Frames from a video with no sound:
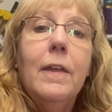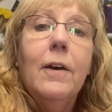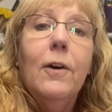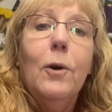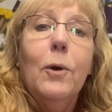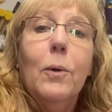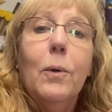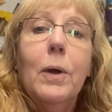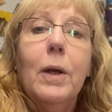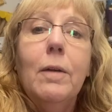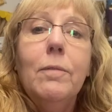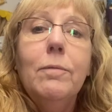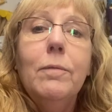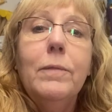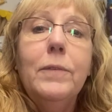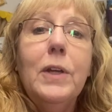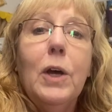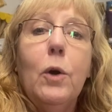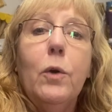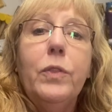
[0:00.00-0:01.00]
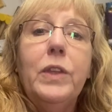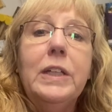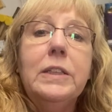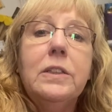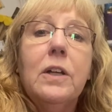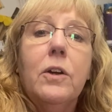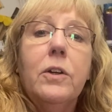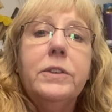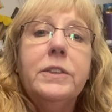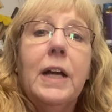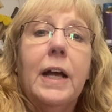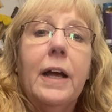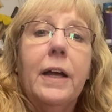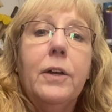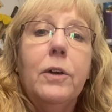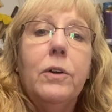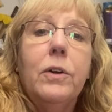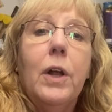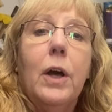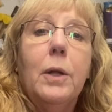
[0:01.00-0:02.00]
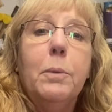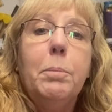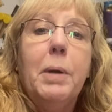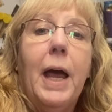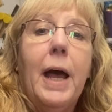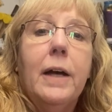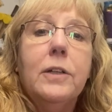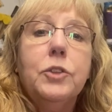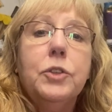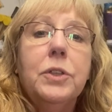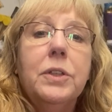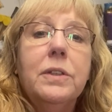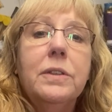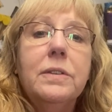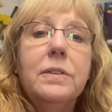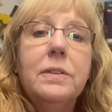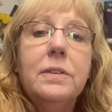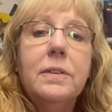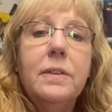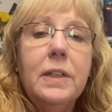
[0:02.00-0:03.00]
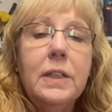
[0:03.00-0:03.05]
Oh, no, these aren't iron-on patches.